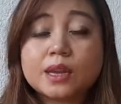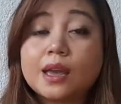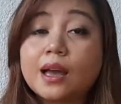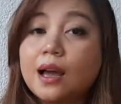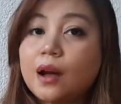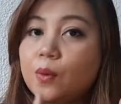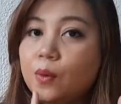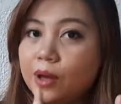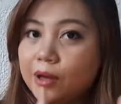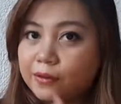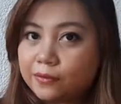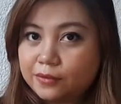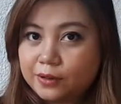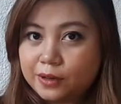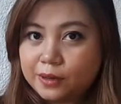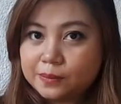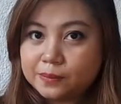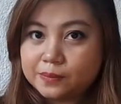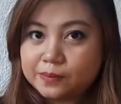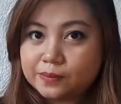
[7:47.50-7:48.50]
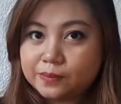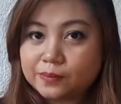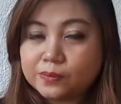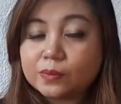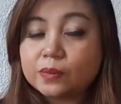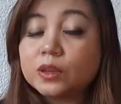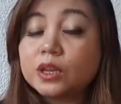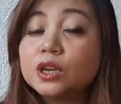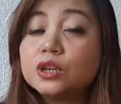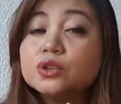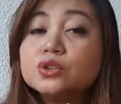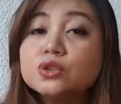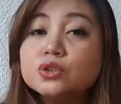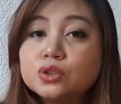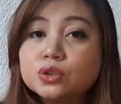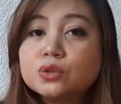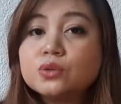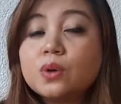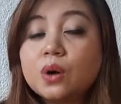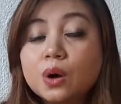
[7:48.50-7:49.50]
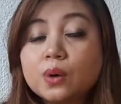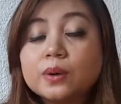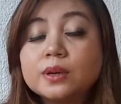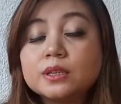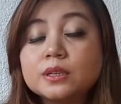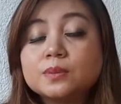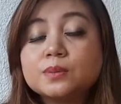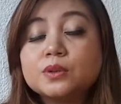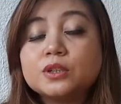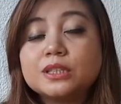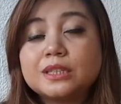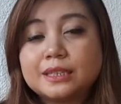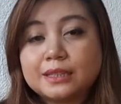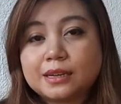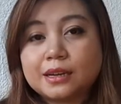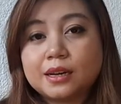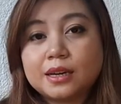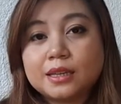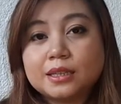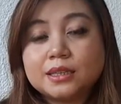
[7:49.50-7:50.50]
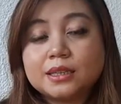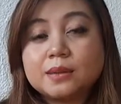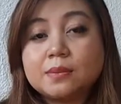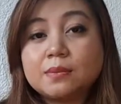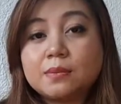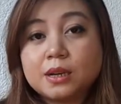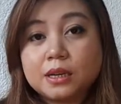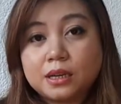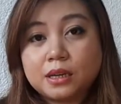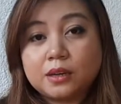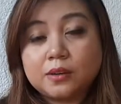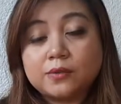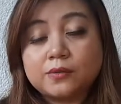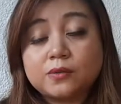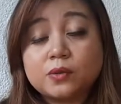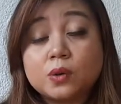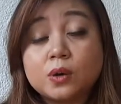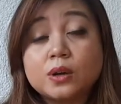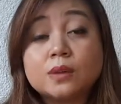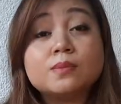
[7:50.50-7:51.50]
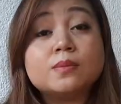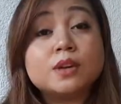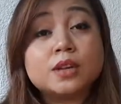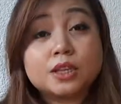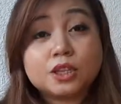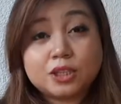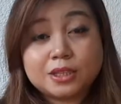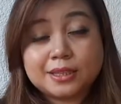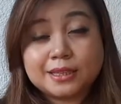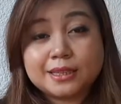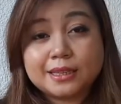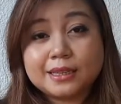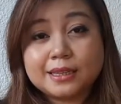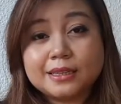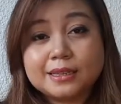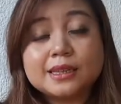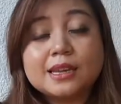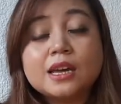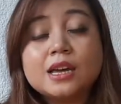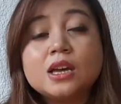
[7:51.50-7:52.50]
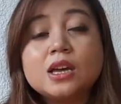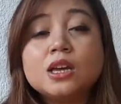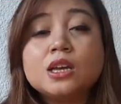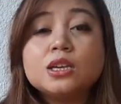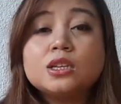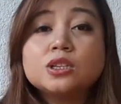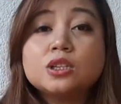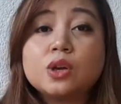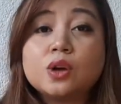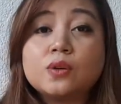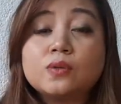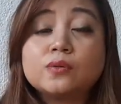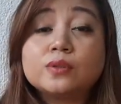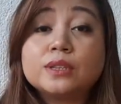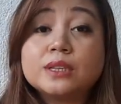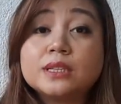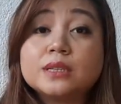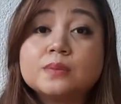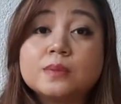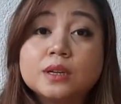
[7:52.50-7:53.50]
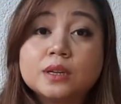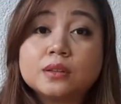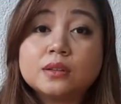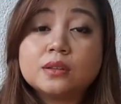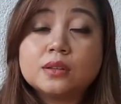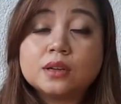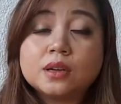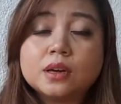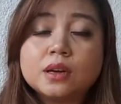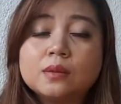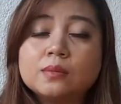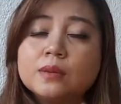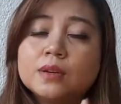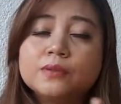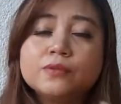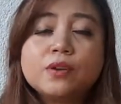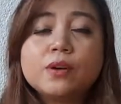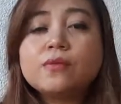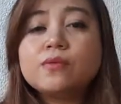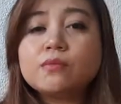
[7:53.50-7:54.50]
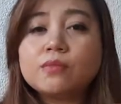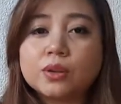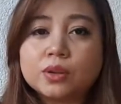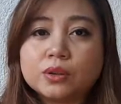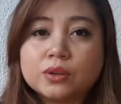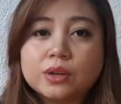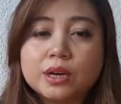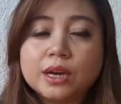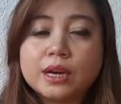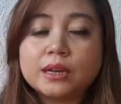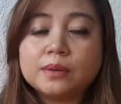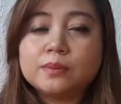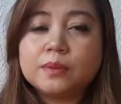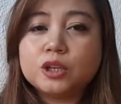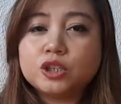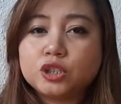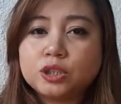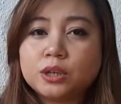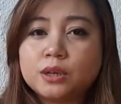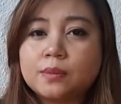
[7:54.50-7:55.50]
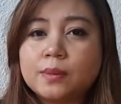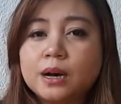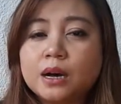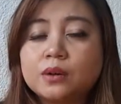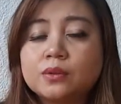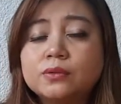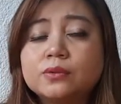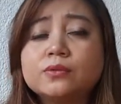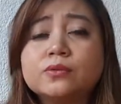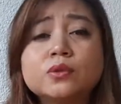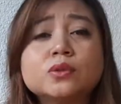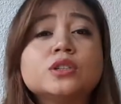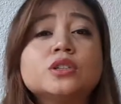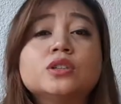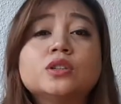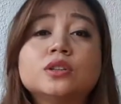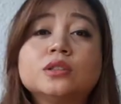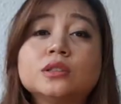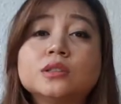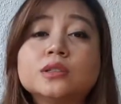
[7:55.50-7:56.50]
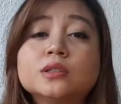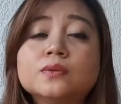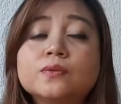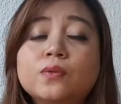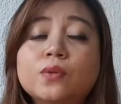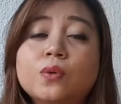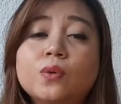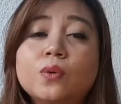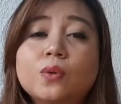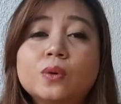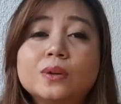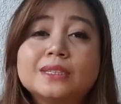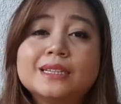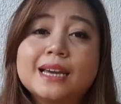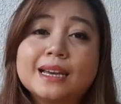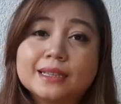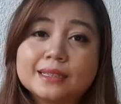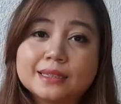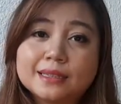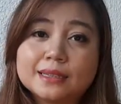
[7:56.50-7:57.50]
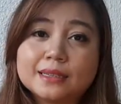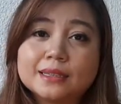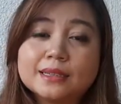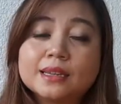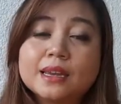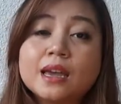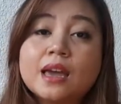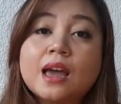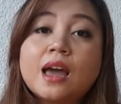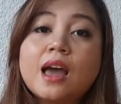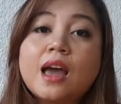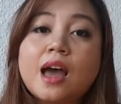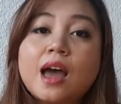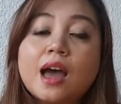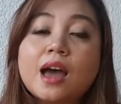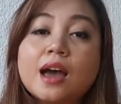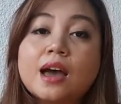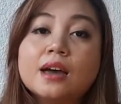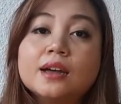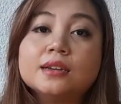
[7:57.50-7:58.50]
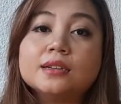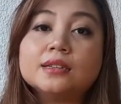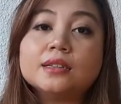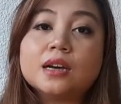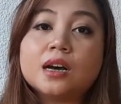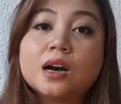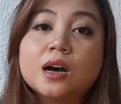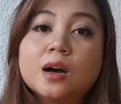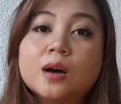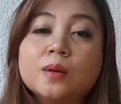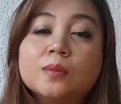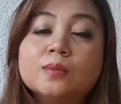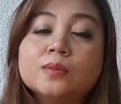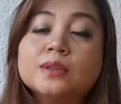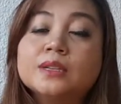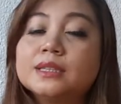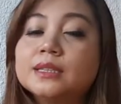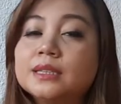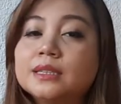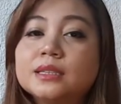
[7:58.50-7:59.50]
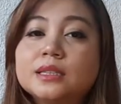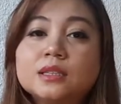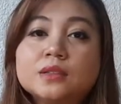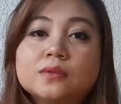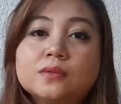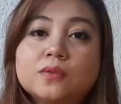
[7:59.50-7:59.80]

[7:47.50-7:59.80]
However, do always put aside some money for emergencies. So for this month um, and for every month, I budget about $40 for taxis and um, this is